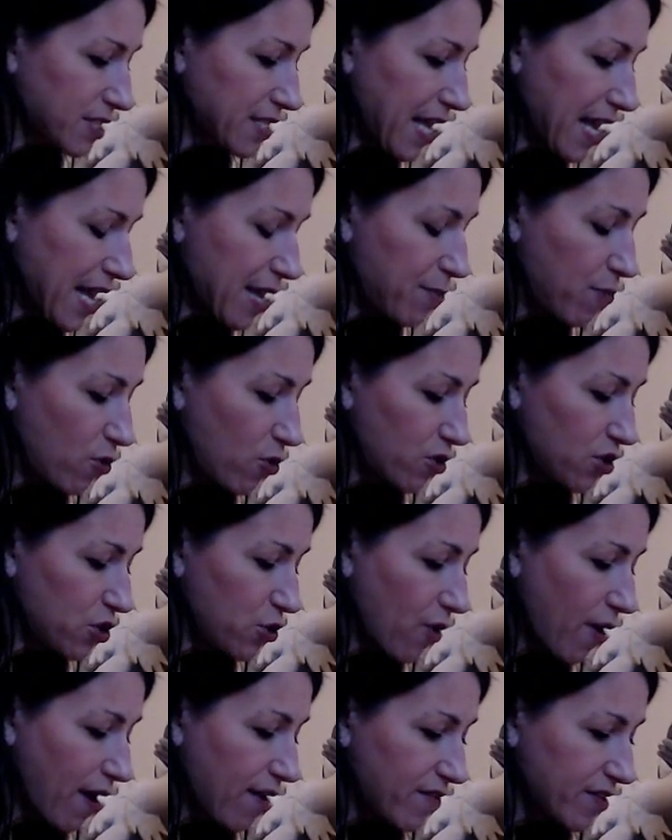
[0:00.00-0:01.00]
table and you
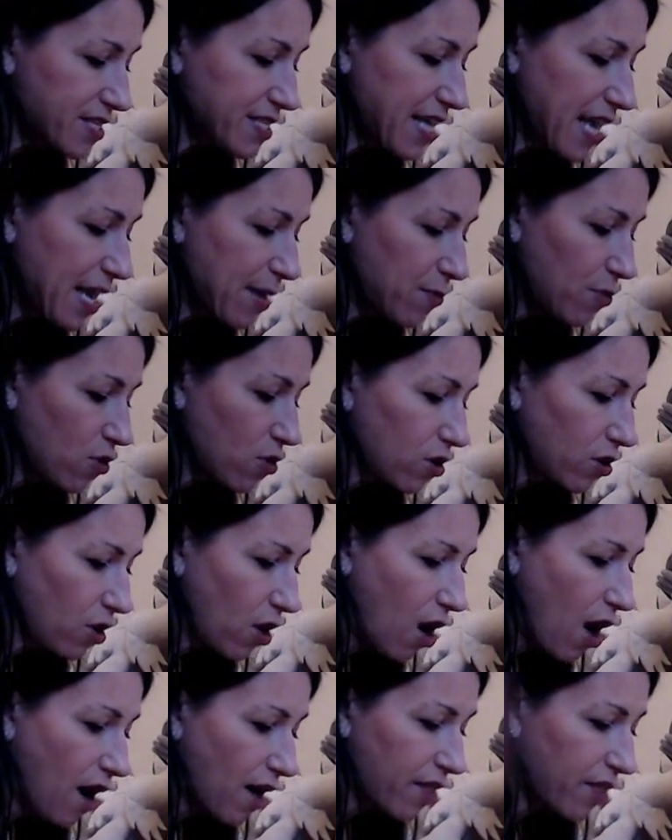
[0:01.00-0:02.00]
have a
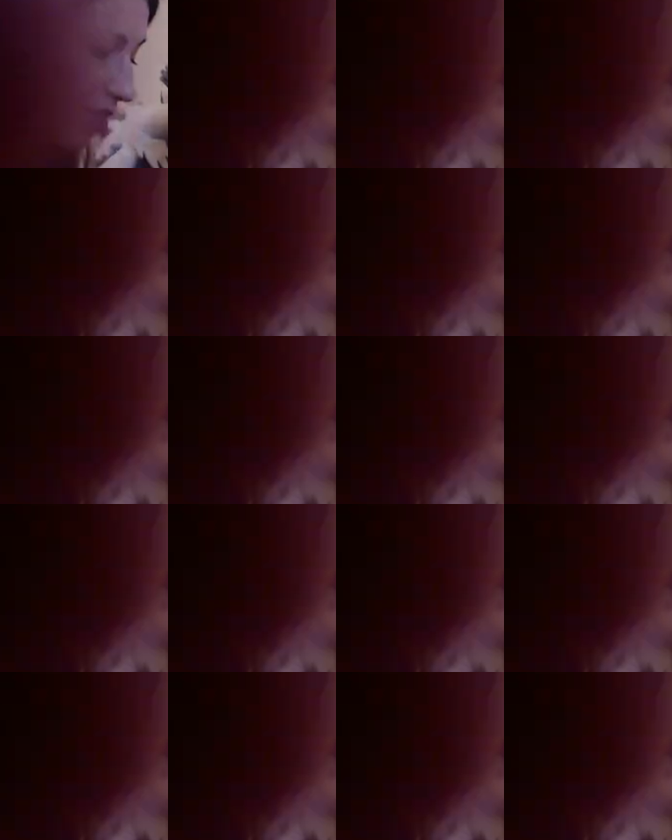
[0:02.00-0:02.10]
tablecloth.